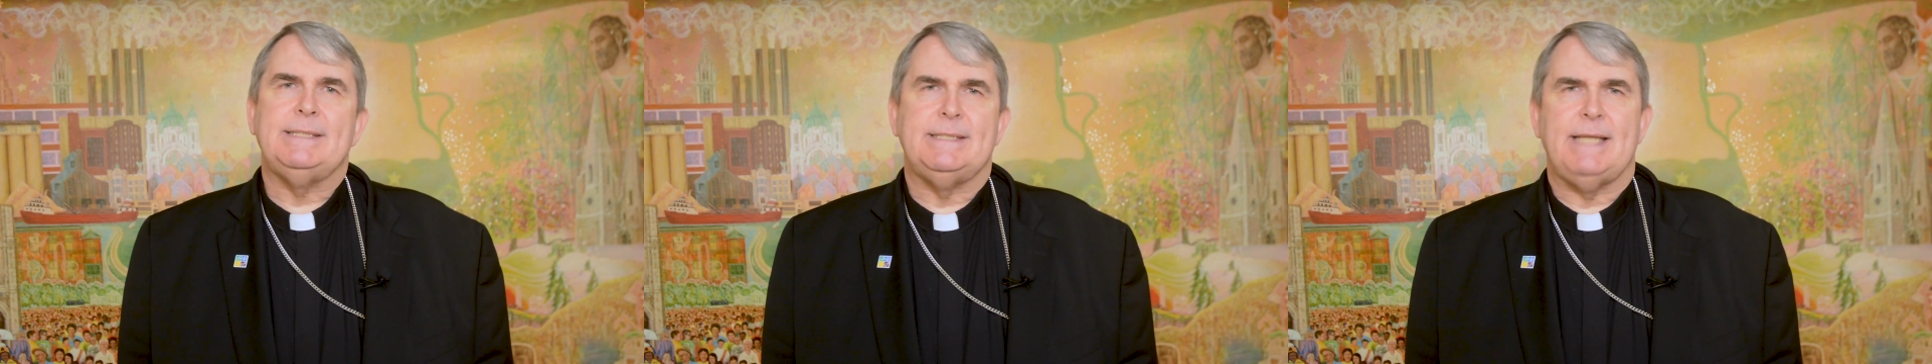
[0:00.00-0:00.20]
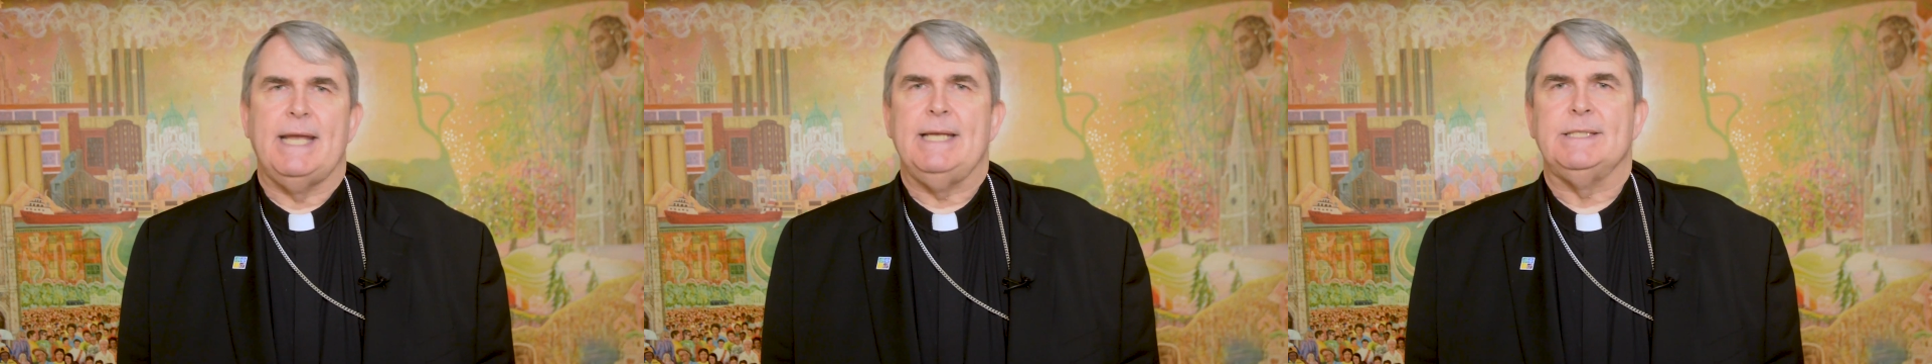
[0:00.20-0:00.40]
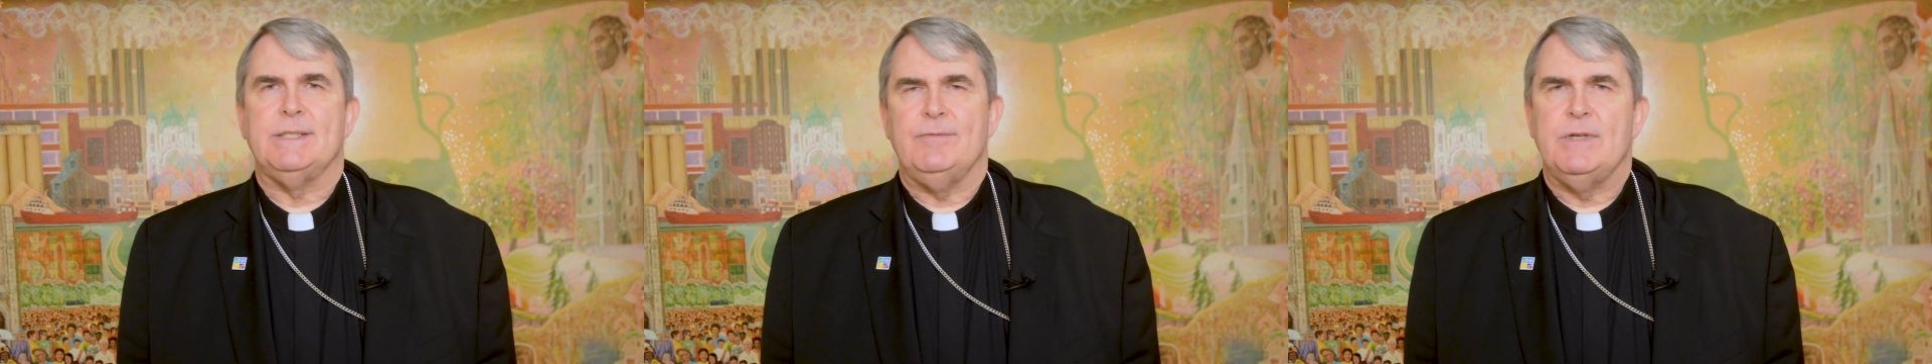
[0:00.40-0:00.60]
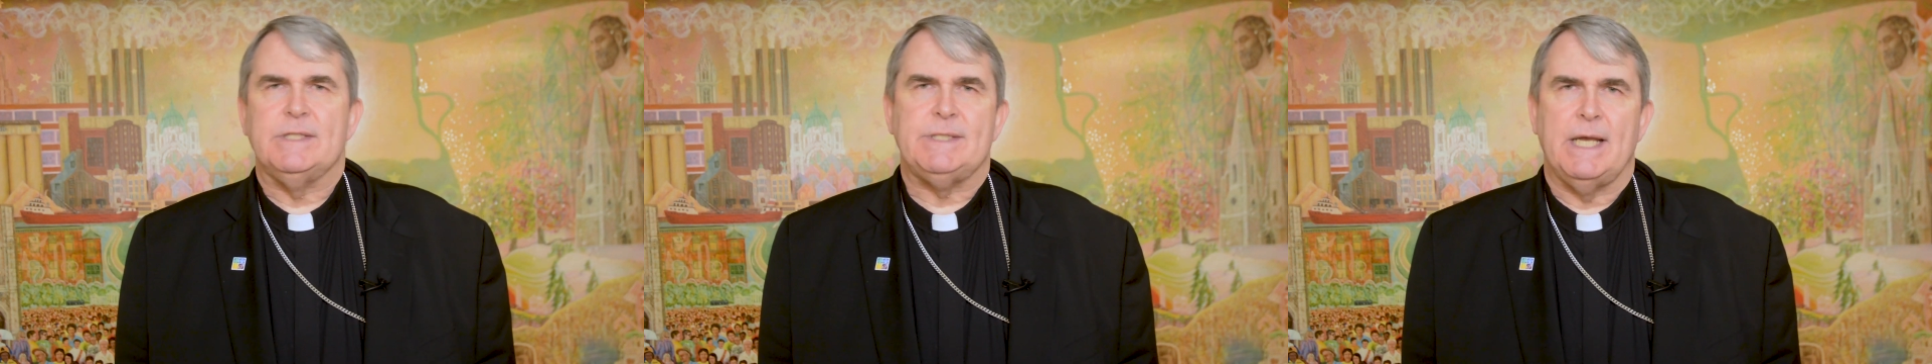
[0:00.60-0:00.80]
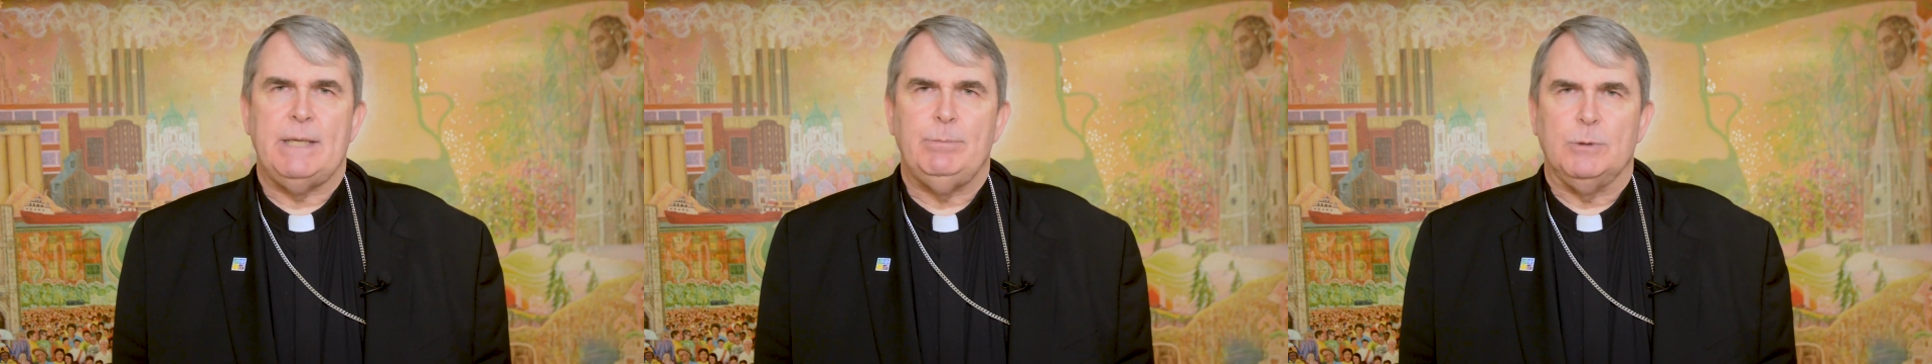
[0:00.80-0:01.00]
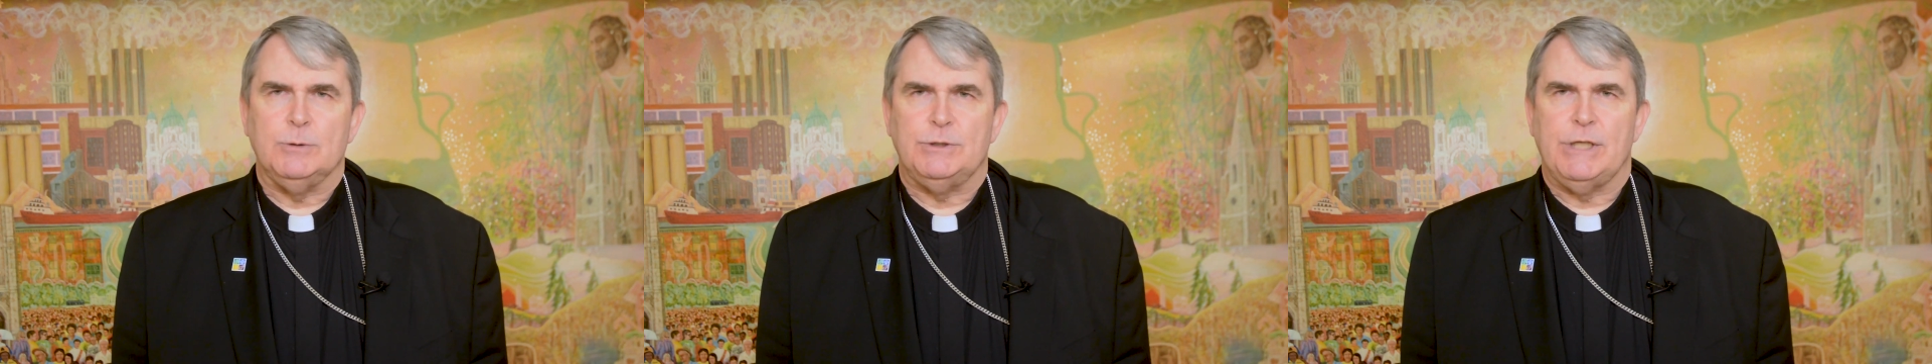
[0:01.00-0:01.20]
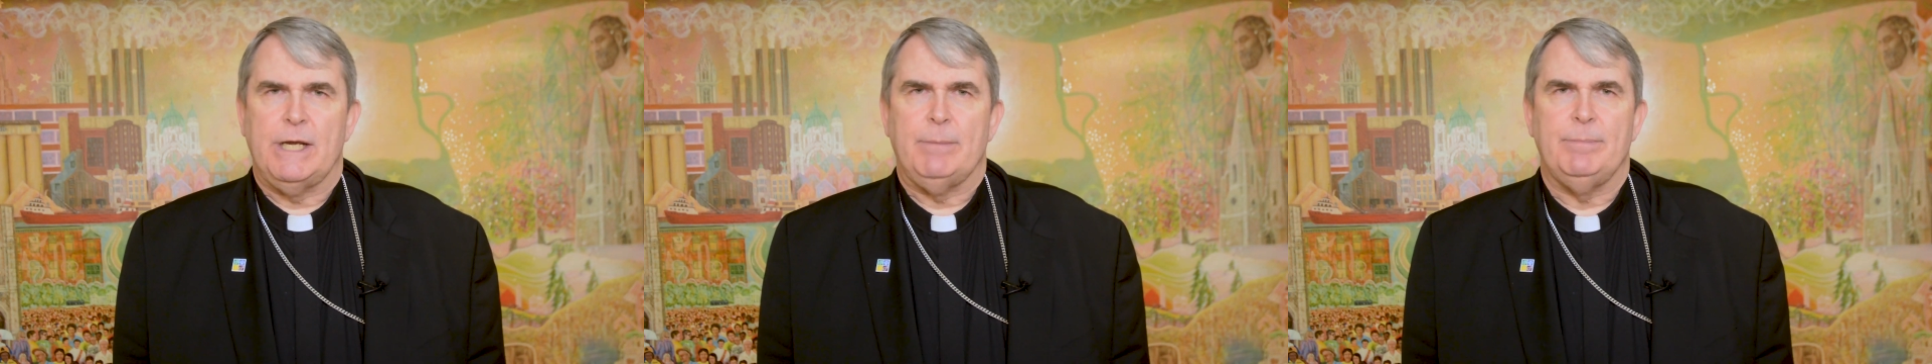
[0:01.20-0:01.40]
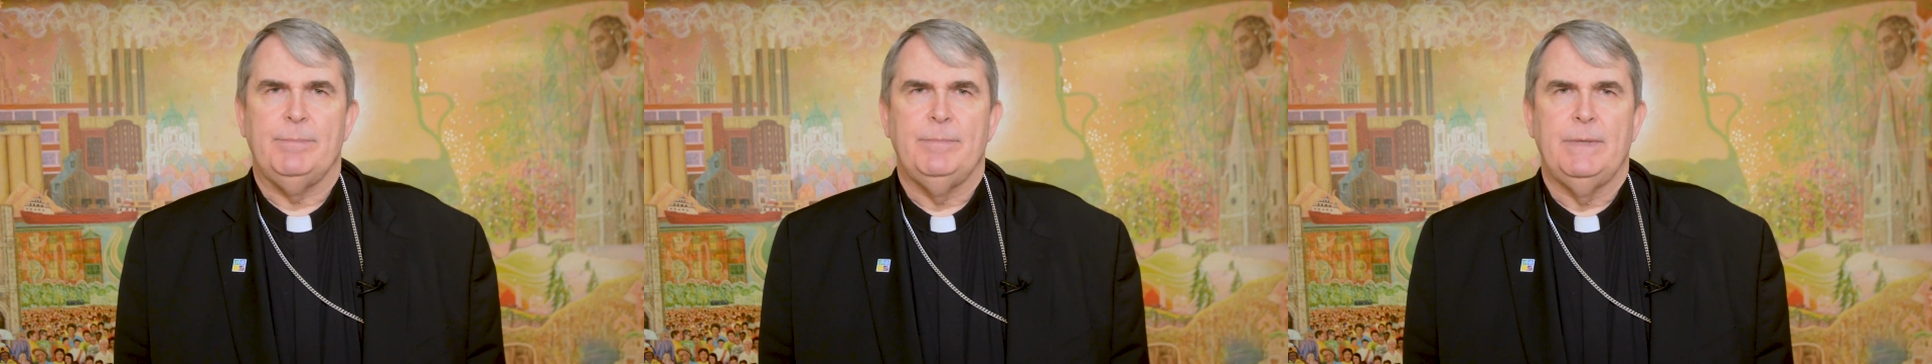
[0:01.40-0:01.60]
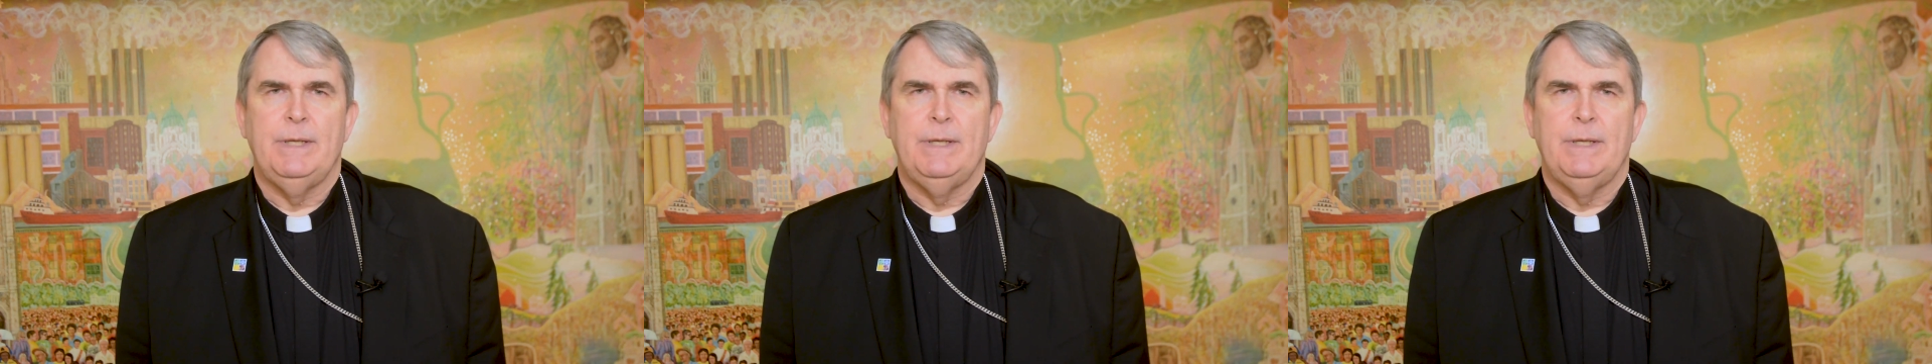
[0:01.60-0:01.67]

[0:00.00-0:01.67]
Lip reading: stakes of discipleship,